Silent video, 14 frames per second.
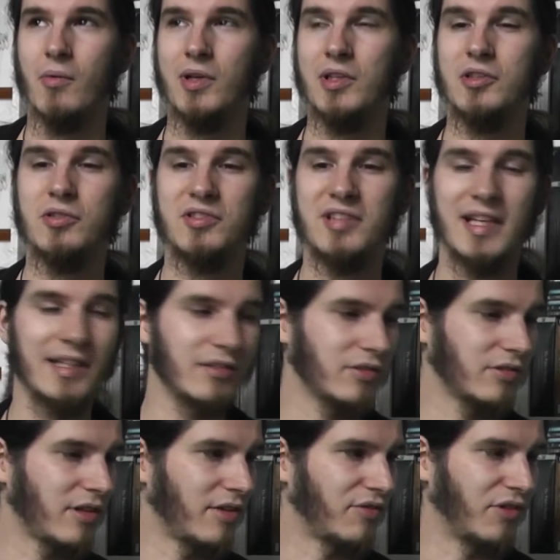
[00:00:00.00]
When you take
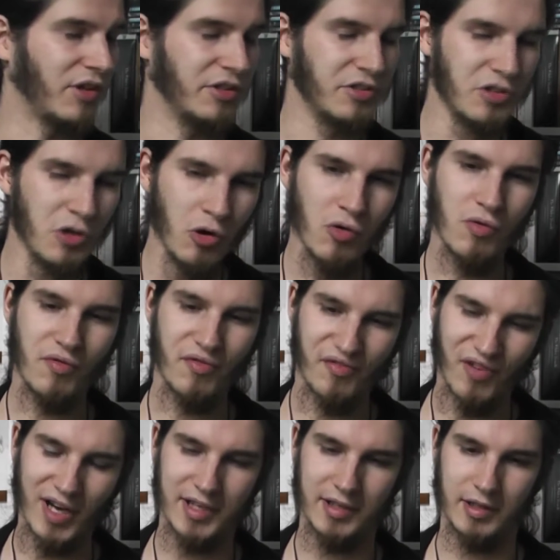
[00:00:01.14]
into account for a new
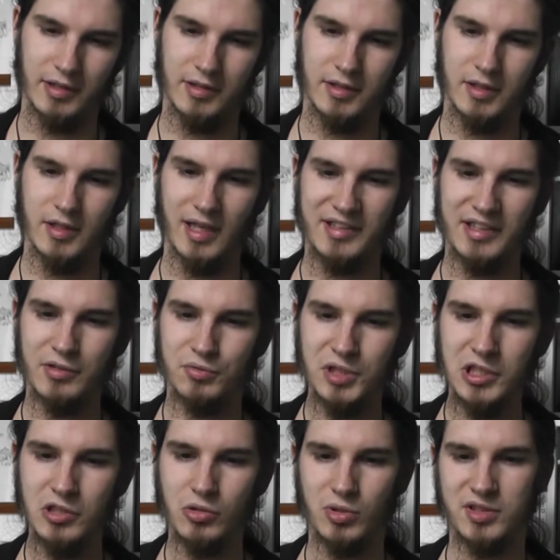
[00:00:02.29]
fighter, I think
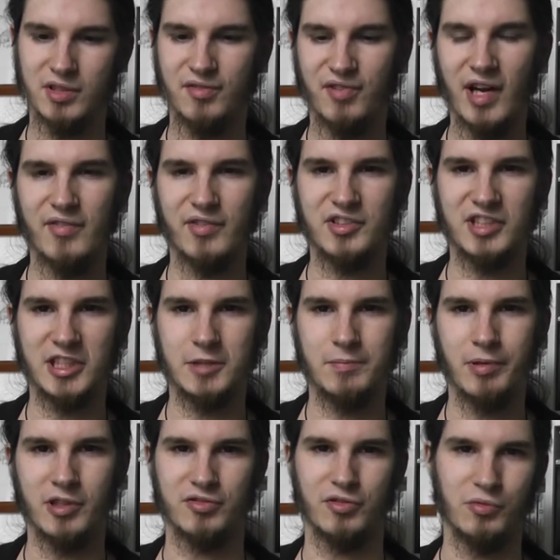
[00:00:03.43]
Ryu was like $5 or
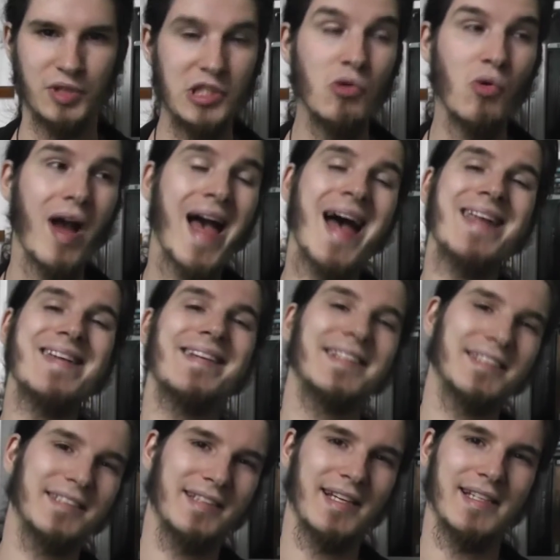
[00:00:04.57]
$6 for Ryu and
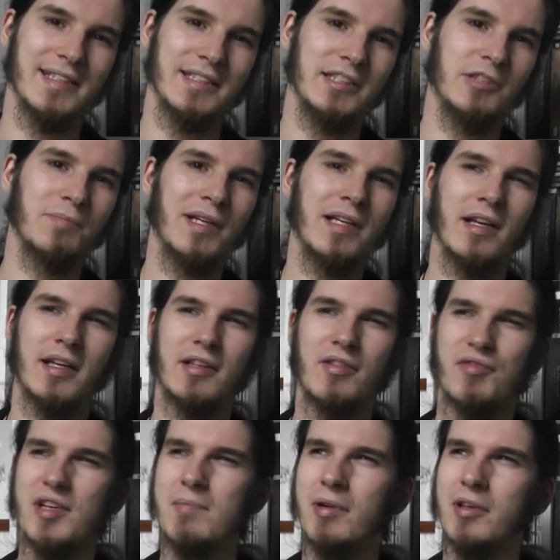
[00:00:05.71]
the stage. You pay
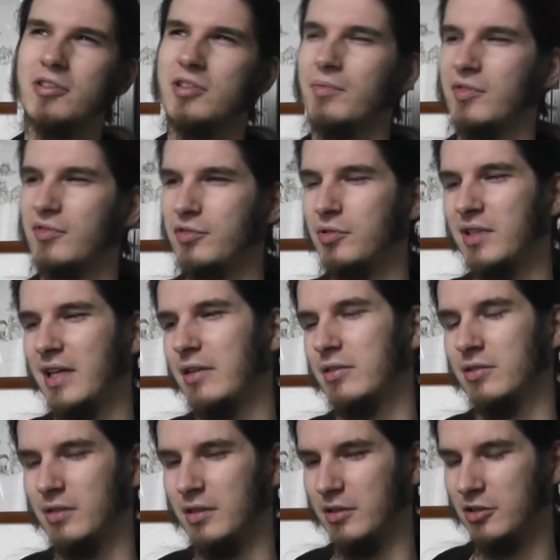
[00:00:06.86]
like $3 something for a new character,
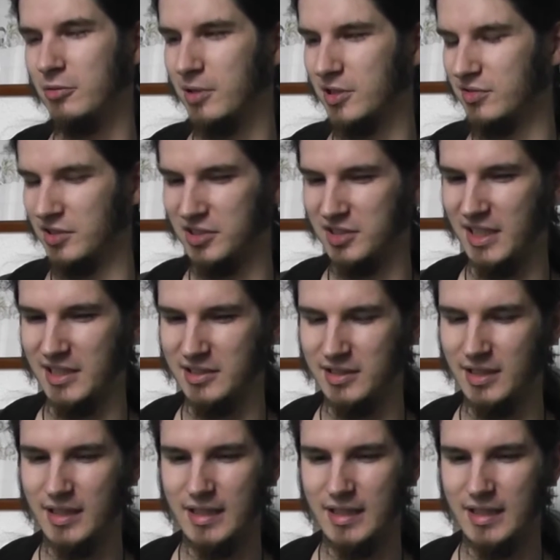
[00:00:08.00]
or $2 for a stage.